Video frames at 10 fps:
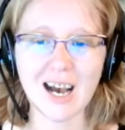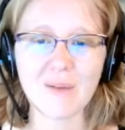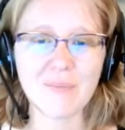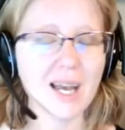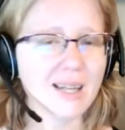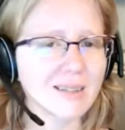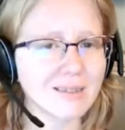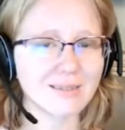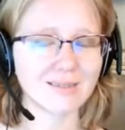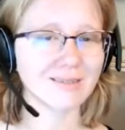And,
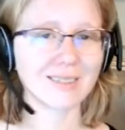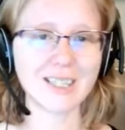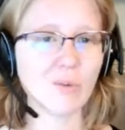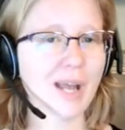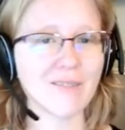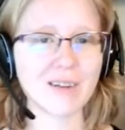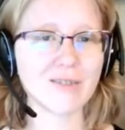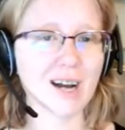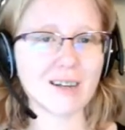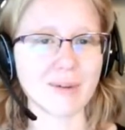you know, we haven't
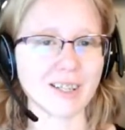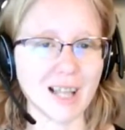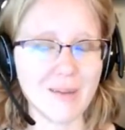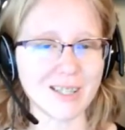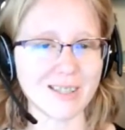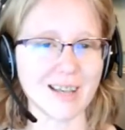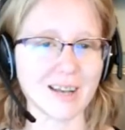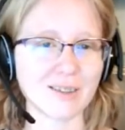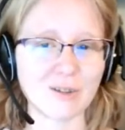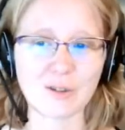even talked about climate
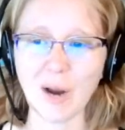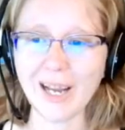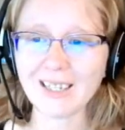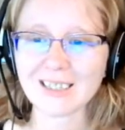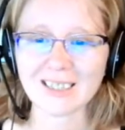disasters, right?